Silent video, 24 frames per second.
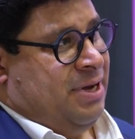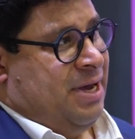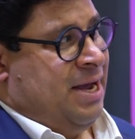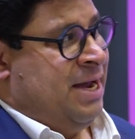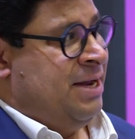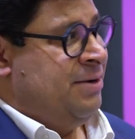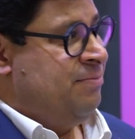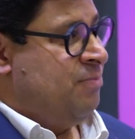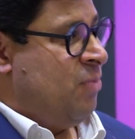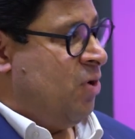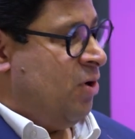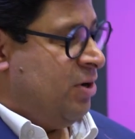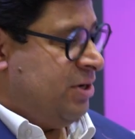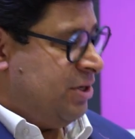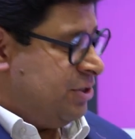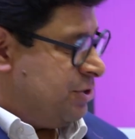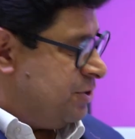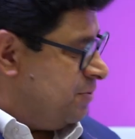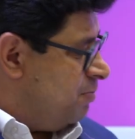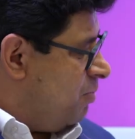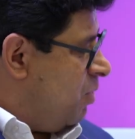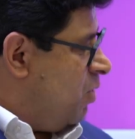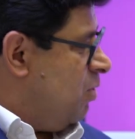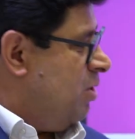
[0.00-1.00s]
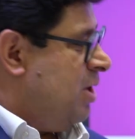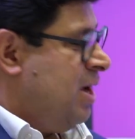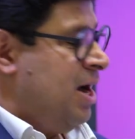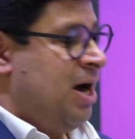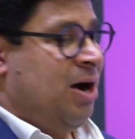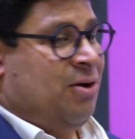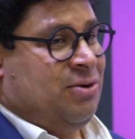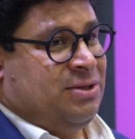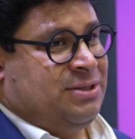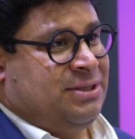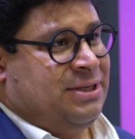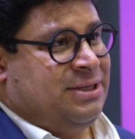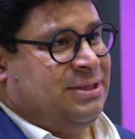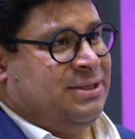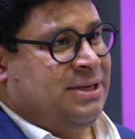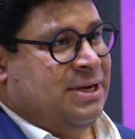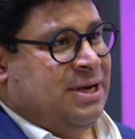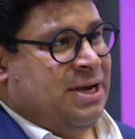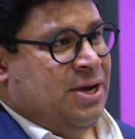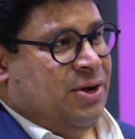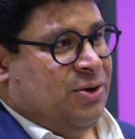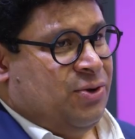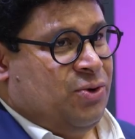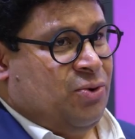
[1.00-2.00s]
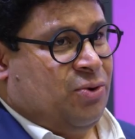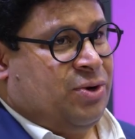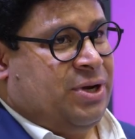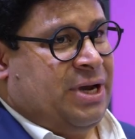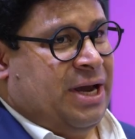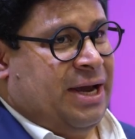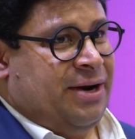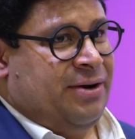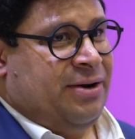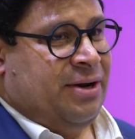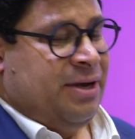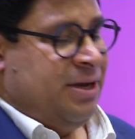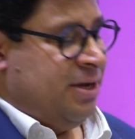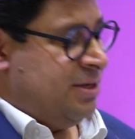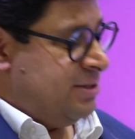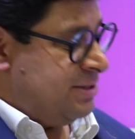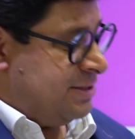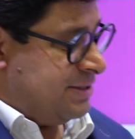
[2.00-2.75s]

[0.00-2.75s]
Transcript: and more the small houses you can